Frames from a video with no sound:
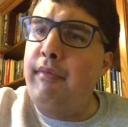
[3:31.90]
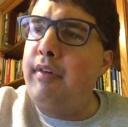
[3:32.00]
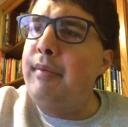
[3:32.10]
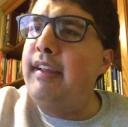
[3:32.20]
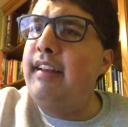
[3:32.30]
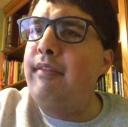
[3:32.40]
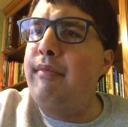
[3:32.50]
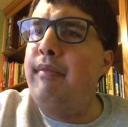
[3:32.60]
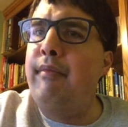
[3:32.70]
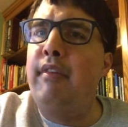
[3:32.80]
when we get
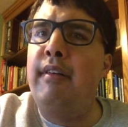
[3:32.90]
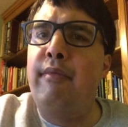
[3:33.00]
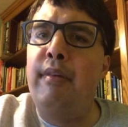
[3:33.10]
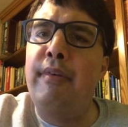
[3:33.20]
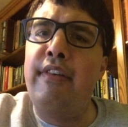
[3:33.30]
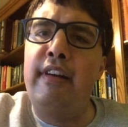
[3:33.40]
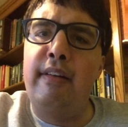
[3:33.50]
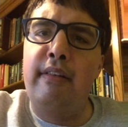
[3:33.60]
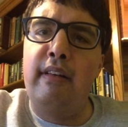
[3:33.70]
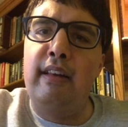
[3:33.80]
when when we're
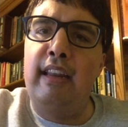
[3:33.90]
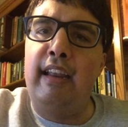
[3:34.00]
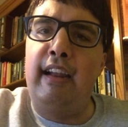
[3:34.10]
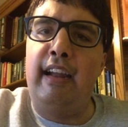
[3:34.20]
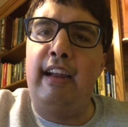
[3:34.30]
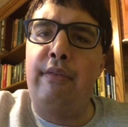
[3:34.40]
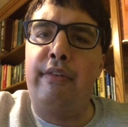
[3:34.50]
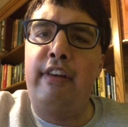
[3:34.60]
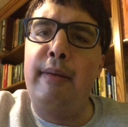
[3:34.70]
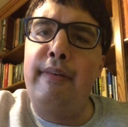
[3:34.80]
talking as
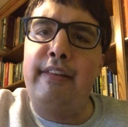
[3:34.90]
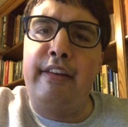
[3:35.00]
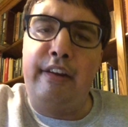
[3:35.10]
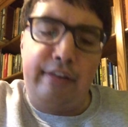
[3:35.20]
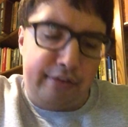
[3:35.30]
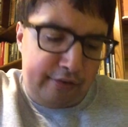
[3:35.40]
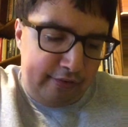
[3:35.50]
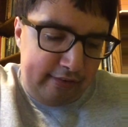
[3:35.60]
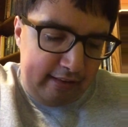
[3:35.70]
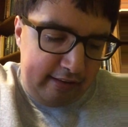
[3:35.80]
we talk about the
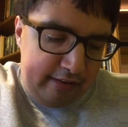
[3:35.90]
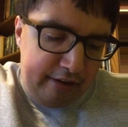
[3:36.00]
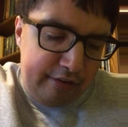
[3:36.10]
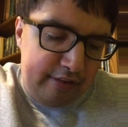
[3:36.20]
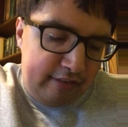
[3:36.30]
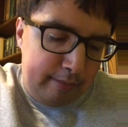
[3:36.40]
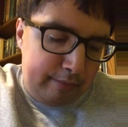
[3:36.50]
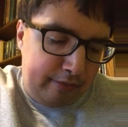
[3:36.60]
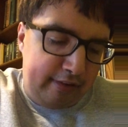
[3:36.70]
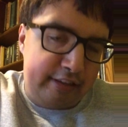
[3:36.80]
characters, the character
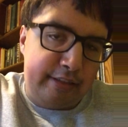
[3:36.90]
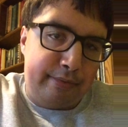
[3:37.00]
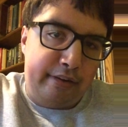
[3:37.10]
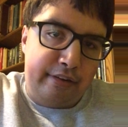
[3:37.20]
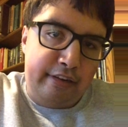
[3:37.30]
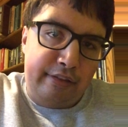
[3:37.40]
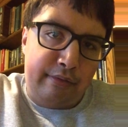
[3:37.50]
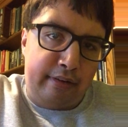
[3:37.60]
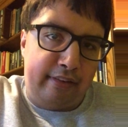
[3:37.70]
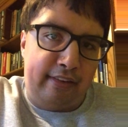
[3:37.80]
development was actually pretty good
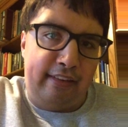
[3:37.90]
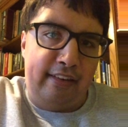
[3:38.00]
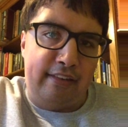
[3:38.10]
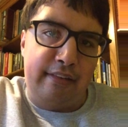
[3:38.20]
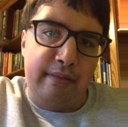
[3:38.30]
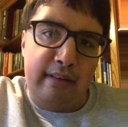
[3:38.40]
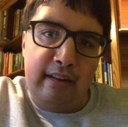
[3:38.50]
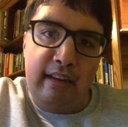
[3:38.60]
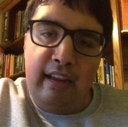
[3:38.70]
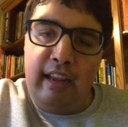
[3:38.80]
throughout the season,
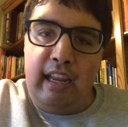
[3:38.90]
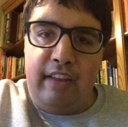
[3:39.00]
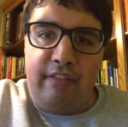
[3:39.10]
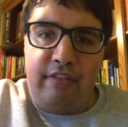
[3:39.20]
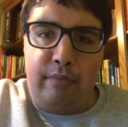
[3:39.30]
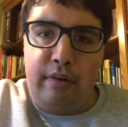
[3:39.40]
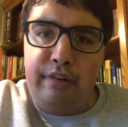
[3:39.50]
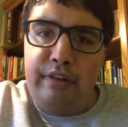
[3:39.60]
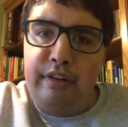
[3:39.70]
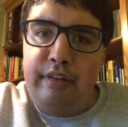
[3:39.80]
even for
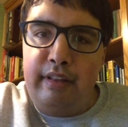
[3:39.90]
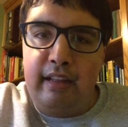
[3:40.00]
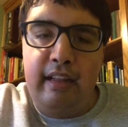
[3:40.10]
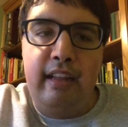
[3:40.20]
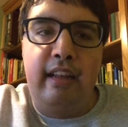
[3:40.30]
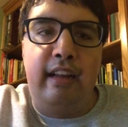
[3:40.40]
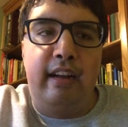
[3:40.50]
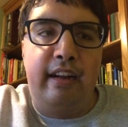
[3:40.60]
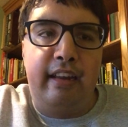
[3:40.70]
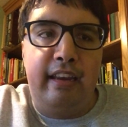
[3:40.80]
Word Girl,
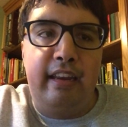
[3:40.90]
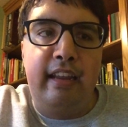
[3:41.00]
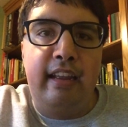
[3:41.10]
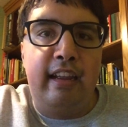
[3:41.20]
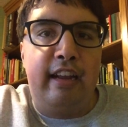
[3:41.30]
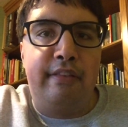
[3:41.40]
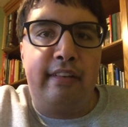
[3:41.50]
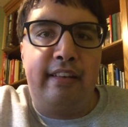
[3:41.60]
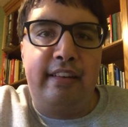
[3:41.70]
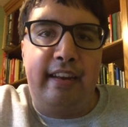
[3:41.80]
Huggy, and the
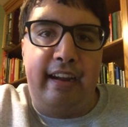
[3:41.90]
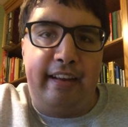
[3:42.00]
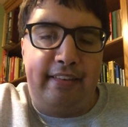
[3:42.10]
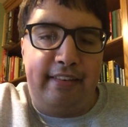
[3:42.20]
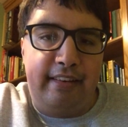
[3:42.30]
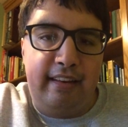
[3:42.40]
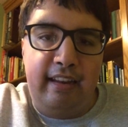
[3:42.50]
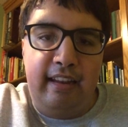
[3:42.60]
rest of the cast.